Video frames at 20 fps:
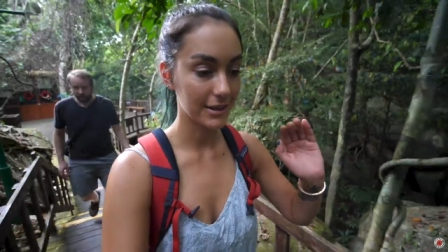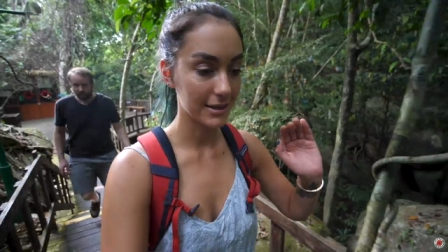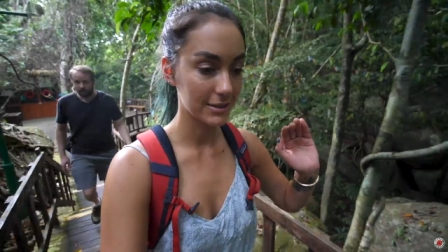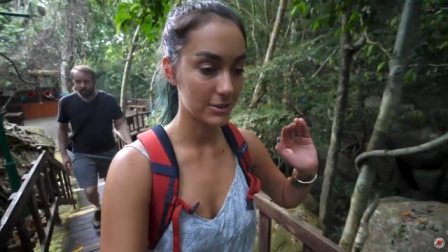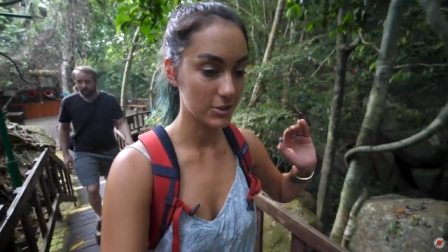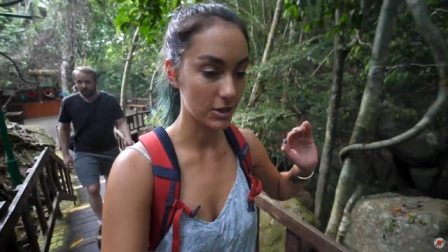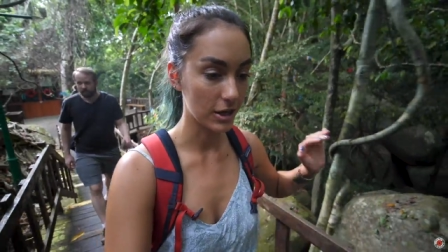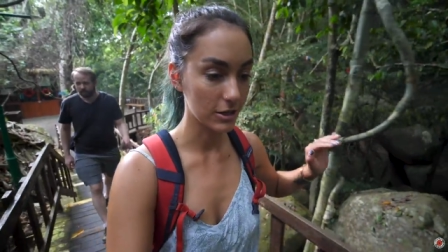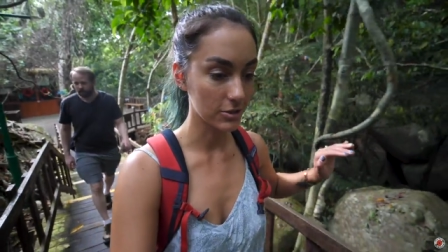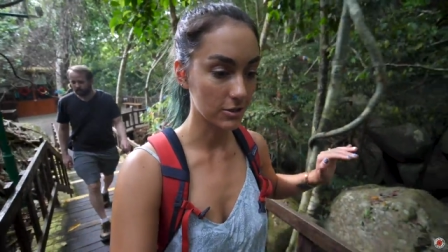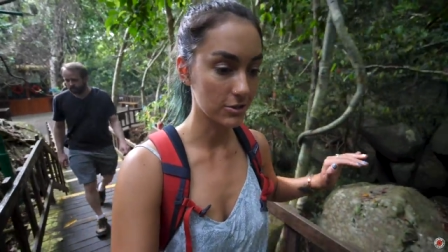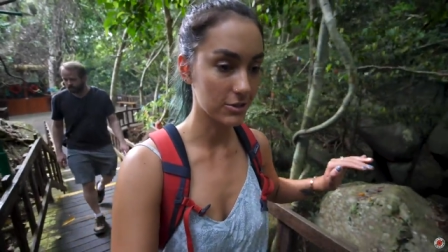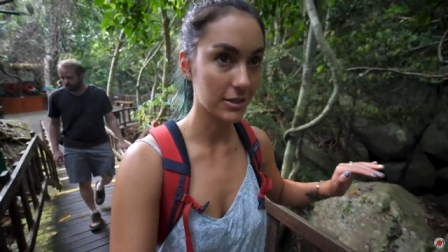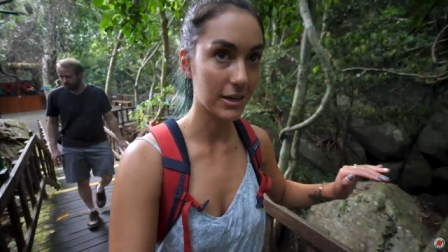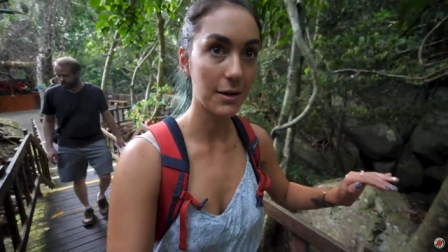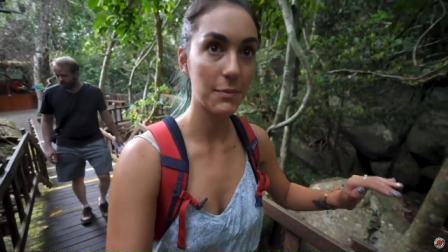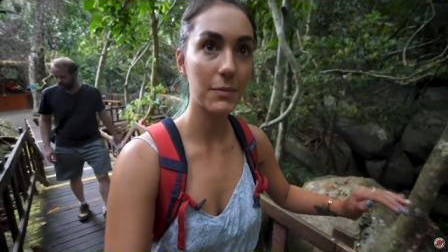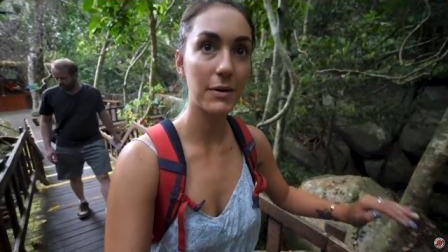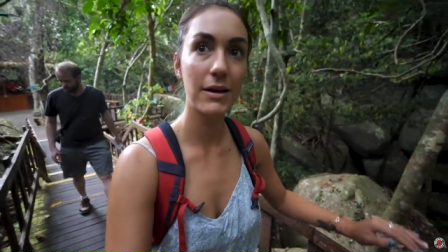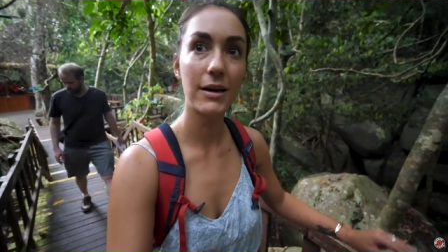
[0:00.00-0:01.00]
like jungle
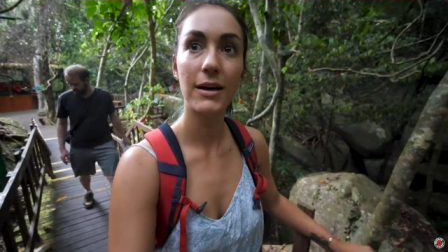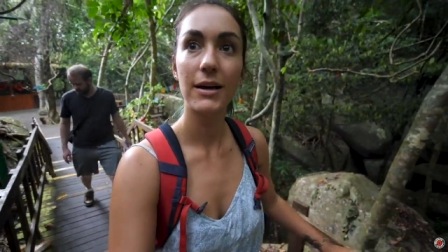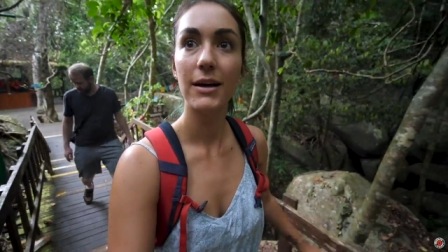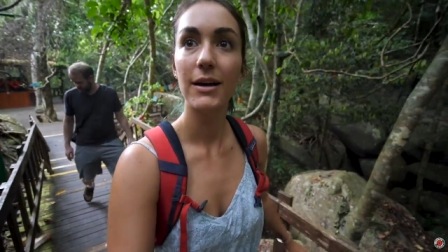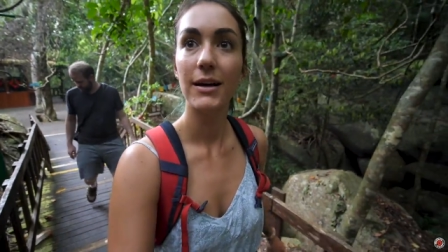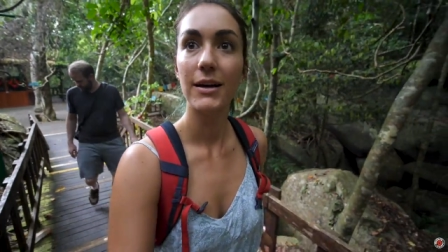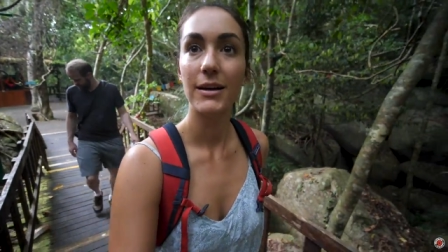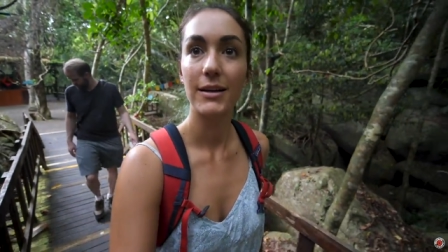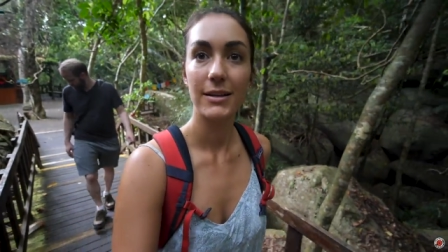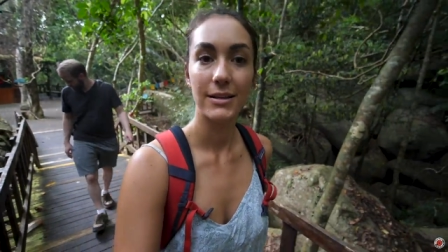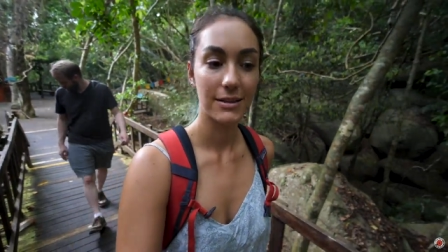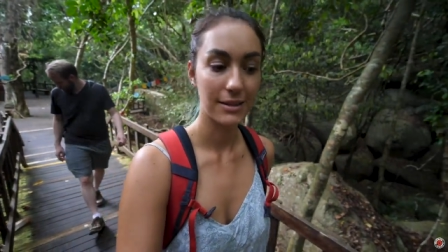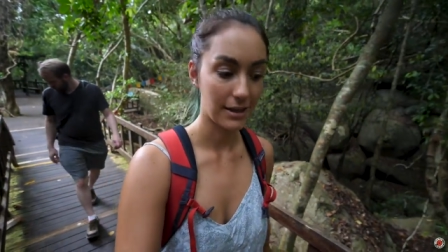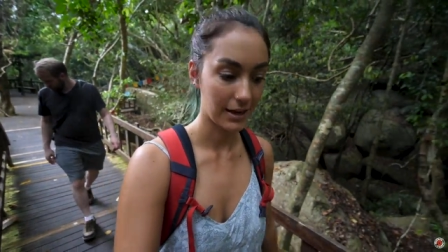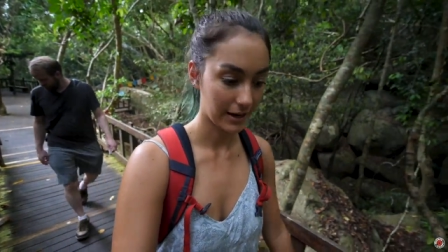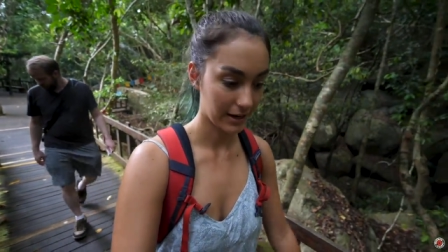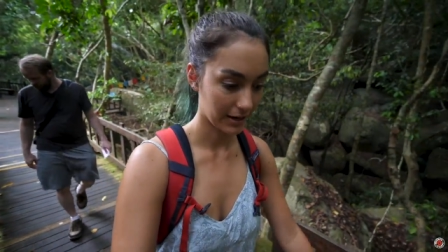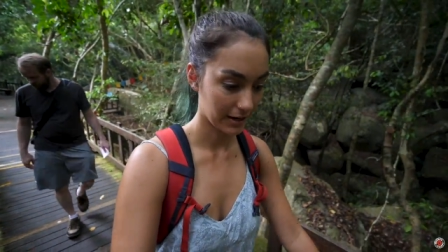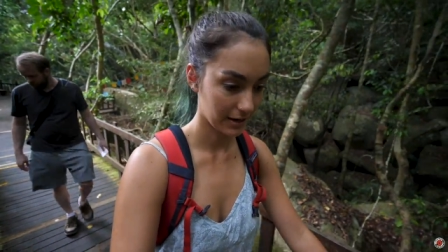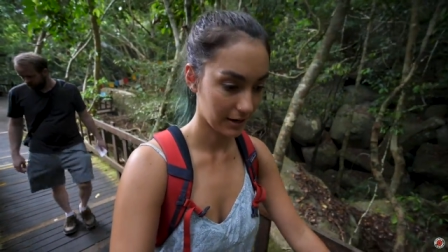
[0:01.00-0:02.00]
gym.
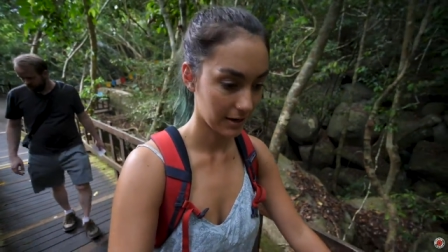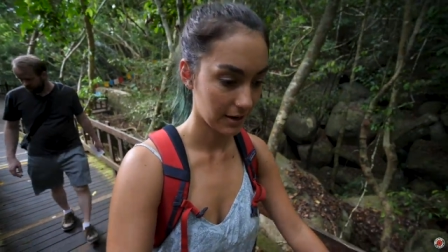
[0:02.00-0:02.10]
Like